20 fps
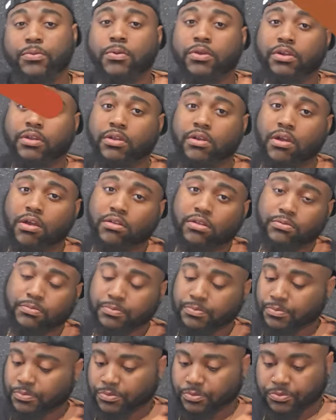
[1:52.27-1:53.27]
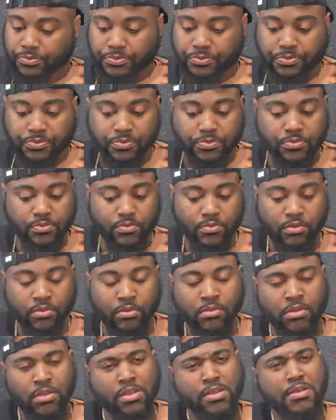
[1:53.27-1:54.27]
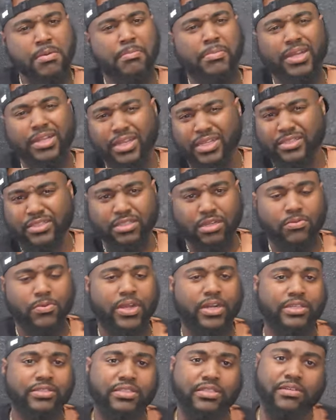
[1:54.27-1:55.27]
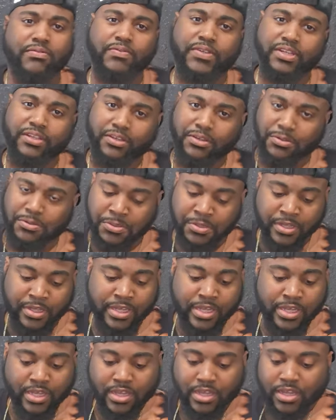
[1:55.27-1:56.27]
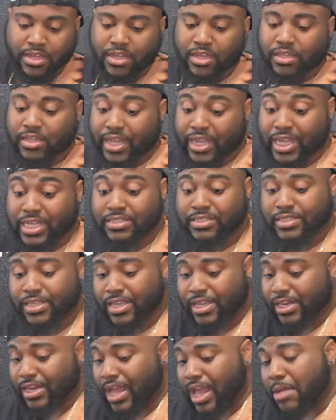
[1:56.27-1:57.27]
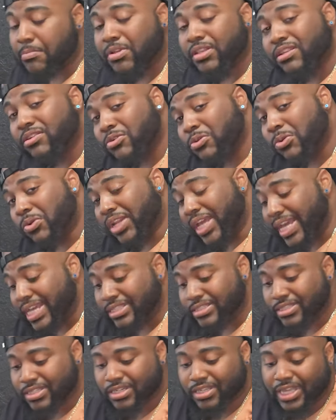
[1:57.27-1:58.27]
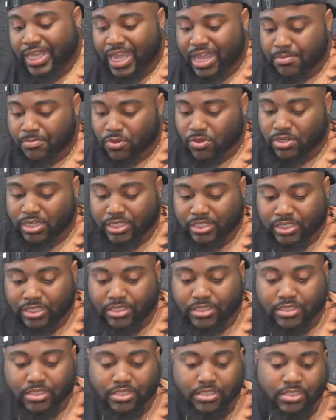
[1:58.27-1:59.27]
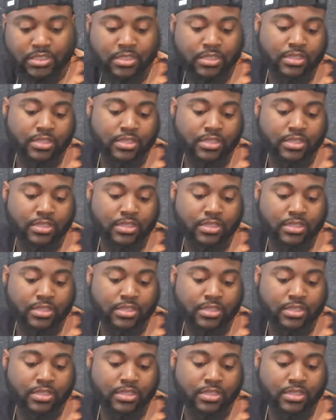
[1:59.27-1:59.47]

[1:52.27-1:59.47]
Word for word: you want to call them. But let's jump right into the video. Like I said, I'm a little late to the game on these.